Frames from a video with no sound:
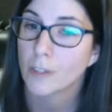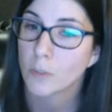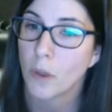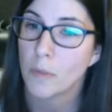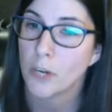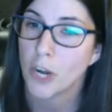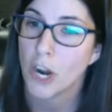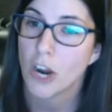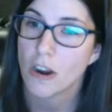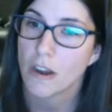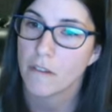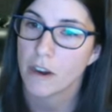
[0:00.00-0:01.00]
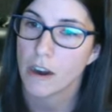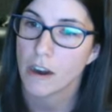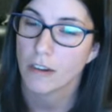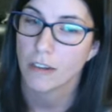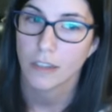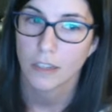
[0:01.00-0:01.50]
webinar of
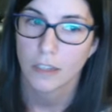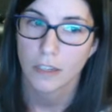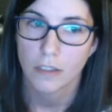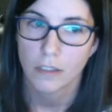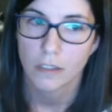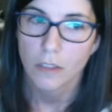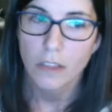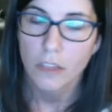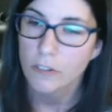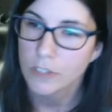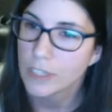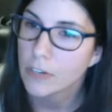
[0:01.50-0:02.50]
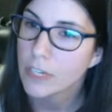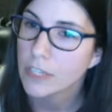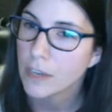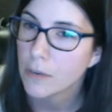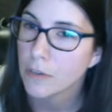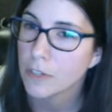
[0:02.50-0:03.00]
our little
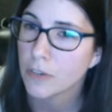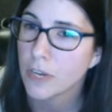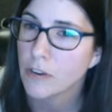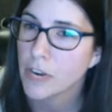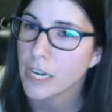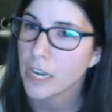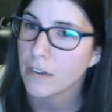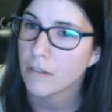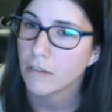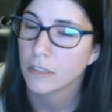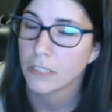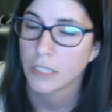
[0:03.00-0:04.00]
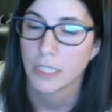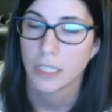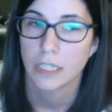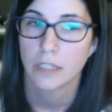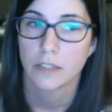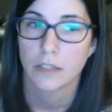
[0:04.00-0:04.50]
series that we're doing right now.
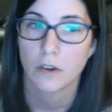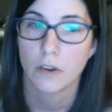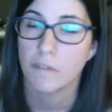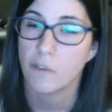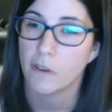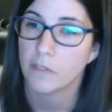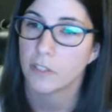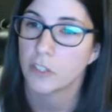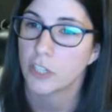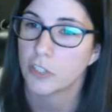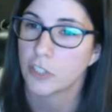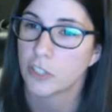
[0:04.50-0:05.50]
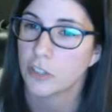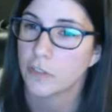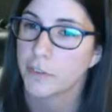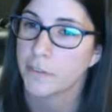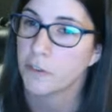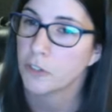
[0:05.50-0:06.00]
So if you have suggestions
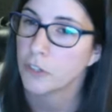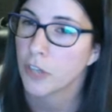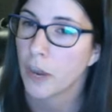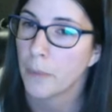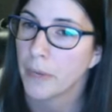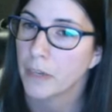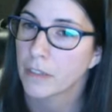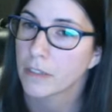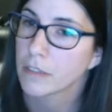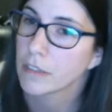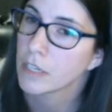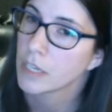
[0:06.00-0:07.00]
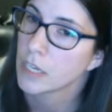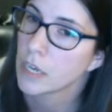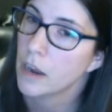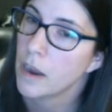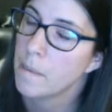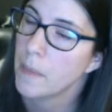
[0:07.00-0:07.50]
for future topics
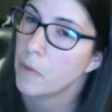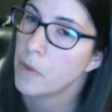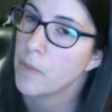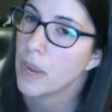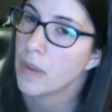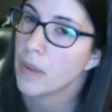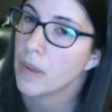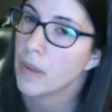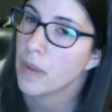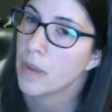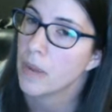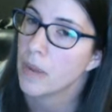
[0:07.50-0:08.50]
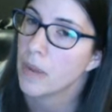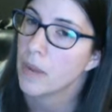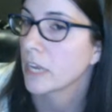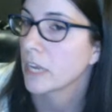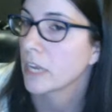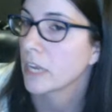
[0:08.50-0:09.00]
that we might do
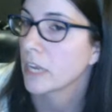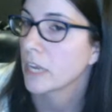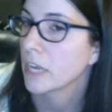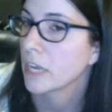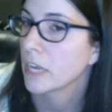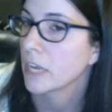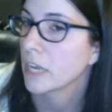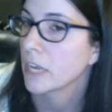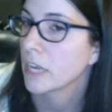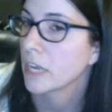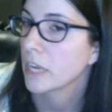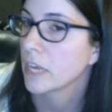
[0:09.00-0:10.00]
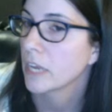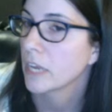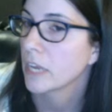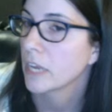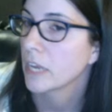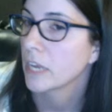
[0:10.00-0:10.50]
later in the year, do let me know,
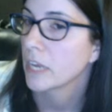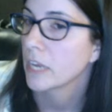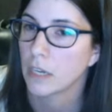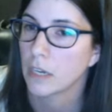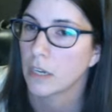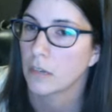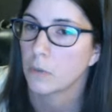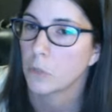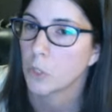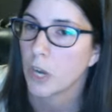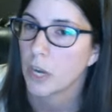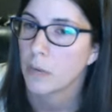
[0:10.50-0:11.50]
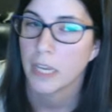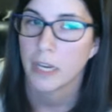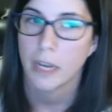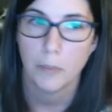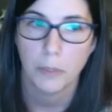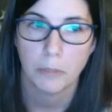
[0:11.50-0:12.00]
and we'll try to make
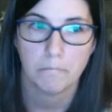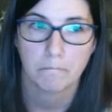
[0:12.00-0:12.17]
it happen.